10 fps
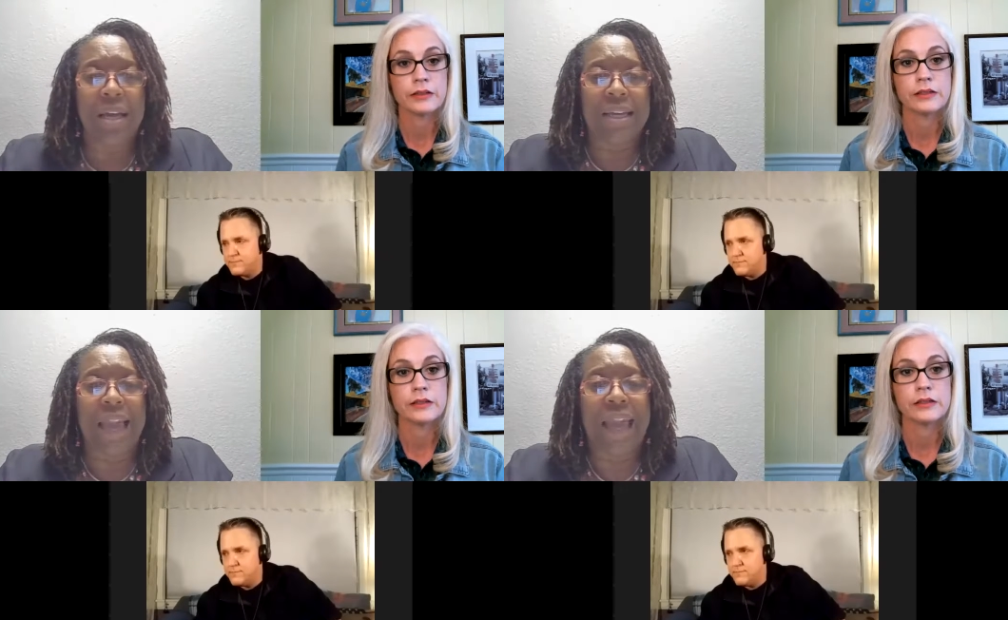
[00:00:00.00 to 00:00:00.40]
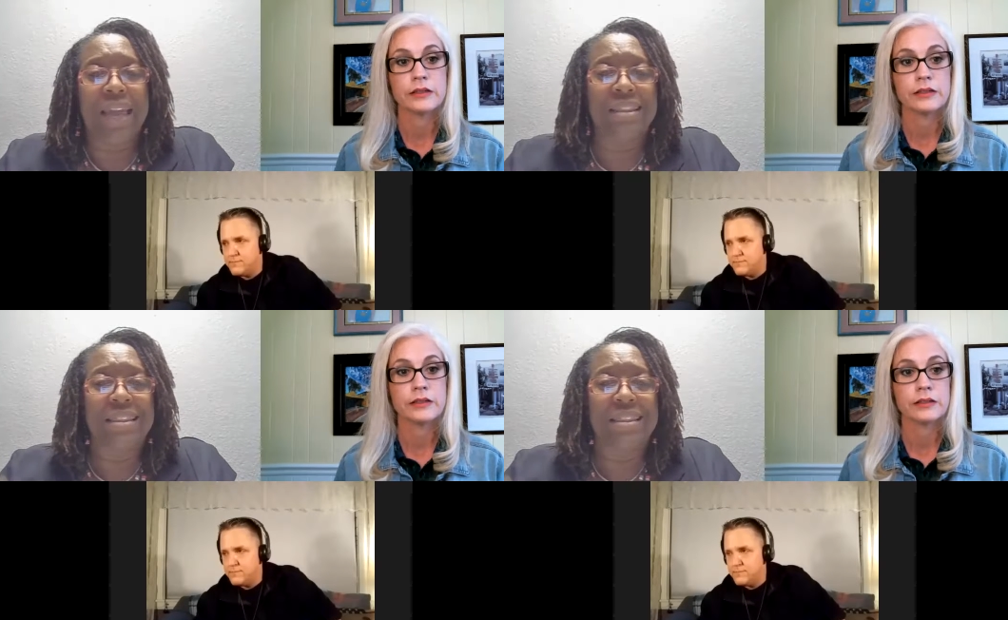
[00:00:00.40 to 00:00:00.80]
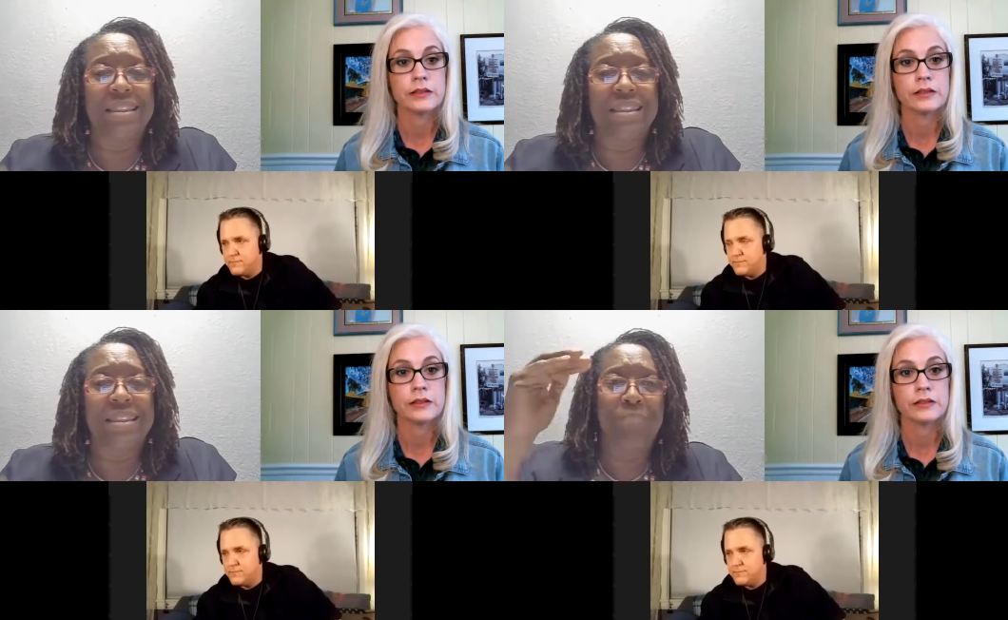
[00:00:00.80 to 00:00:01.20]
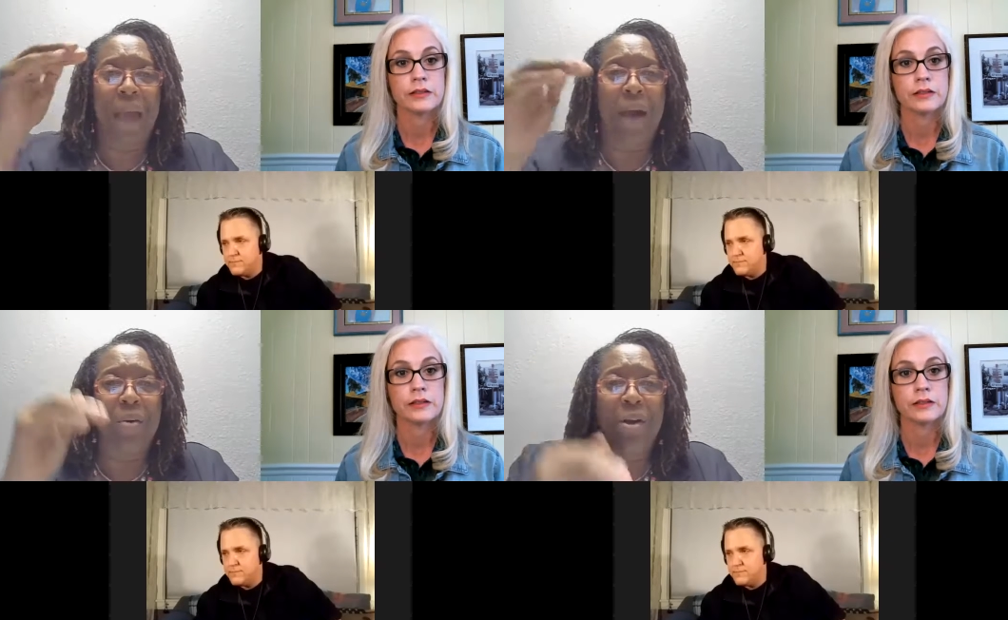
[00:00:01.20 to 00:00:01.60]
Speaker 1: gain the
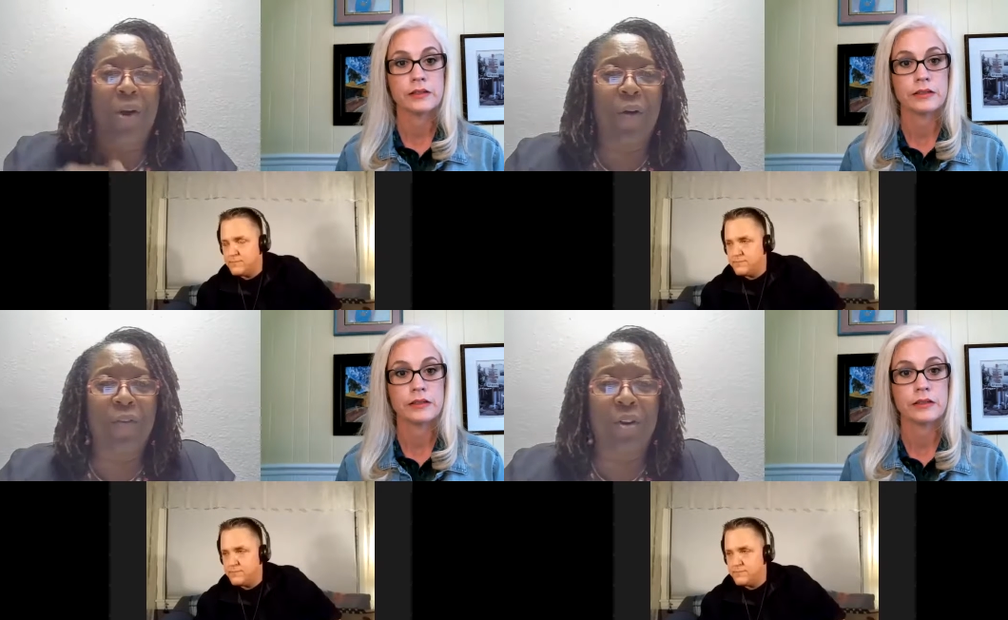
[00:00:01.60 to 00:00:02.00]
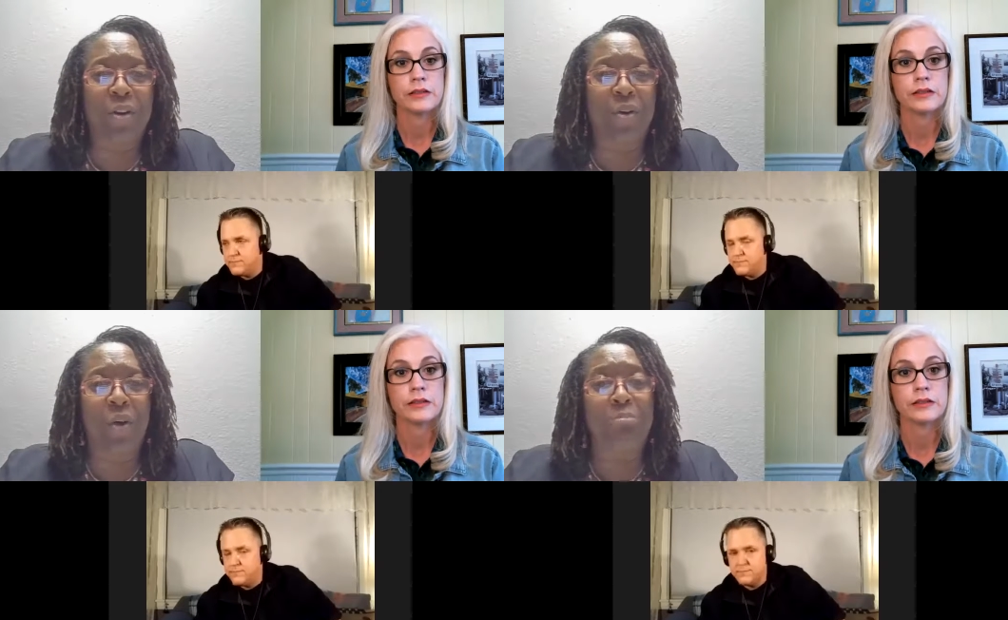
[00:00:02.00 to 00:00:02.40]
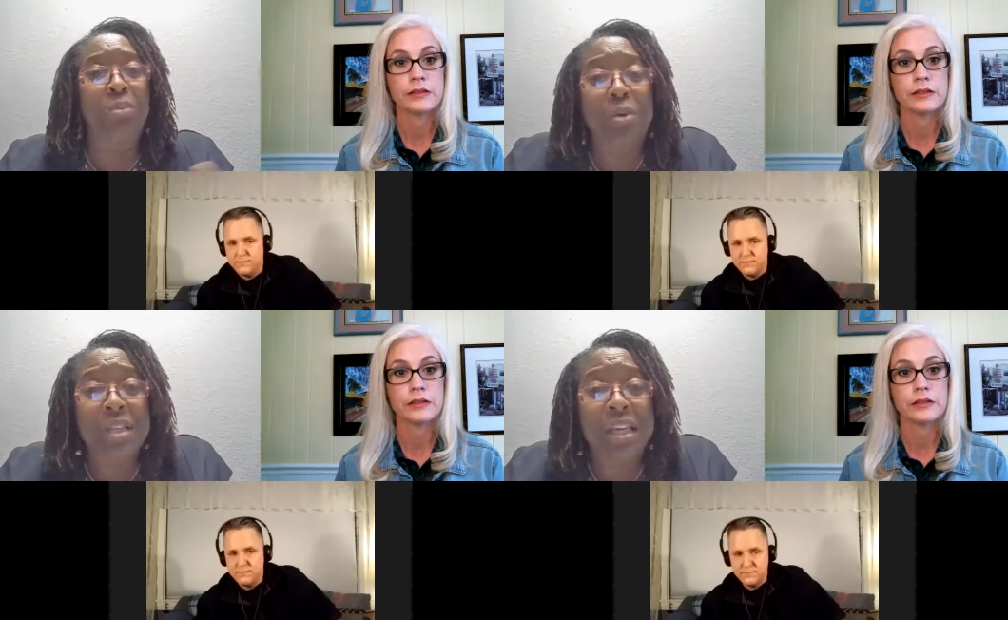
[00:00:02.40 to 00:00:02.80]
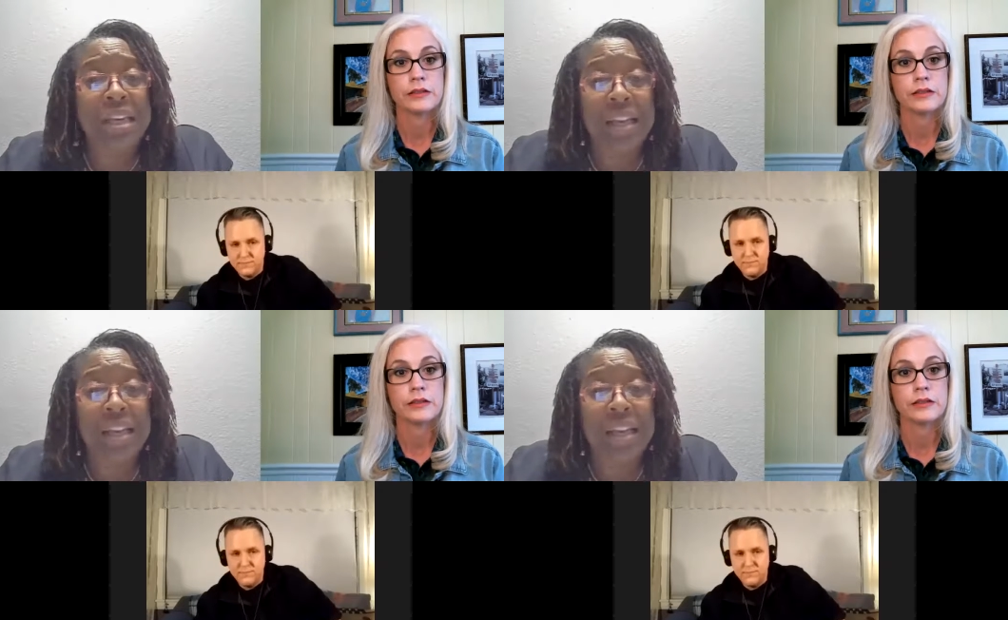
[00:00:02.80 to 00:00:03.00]
power over or bully